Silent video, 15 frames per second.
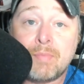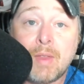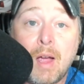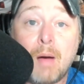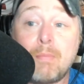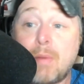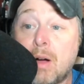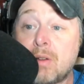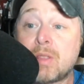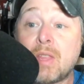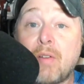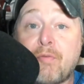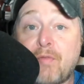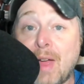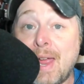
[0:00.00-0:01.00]
among the
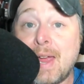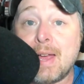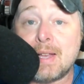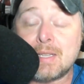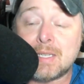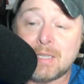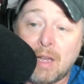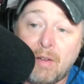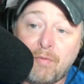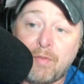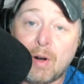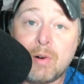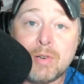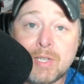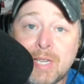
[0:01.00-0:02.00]
fans of
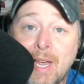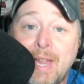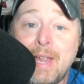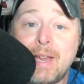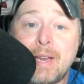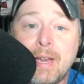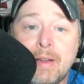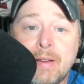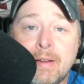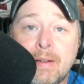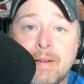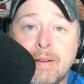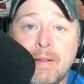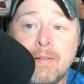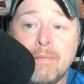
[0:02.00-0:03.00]
First Take,
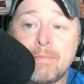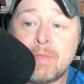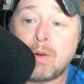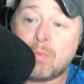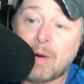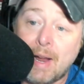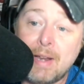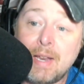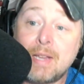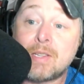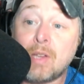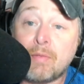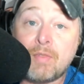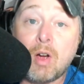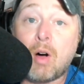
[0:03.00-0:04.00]
the ratings
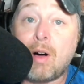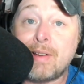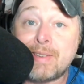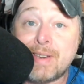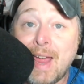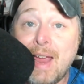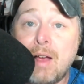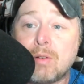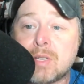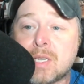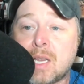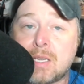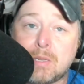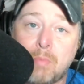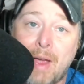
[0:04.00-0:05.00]
have gone down
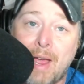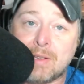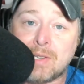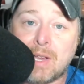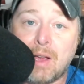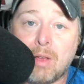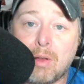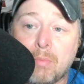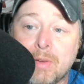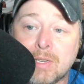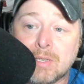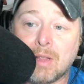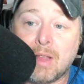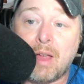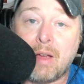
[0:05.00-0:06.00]
since Max Kellerman's
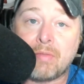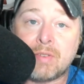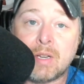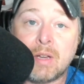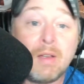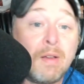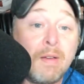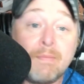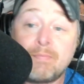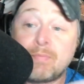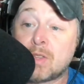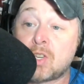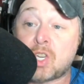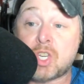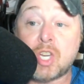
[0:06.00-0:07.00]
left.
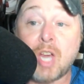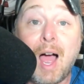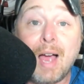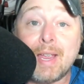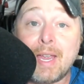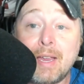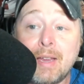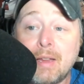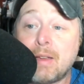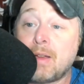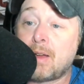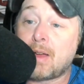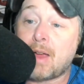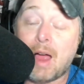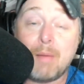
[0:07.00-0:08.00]
Shocking.
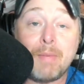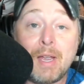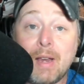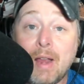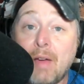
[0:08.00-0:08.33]
I mean,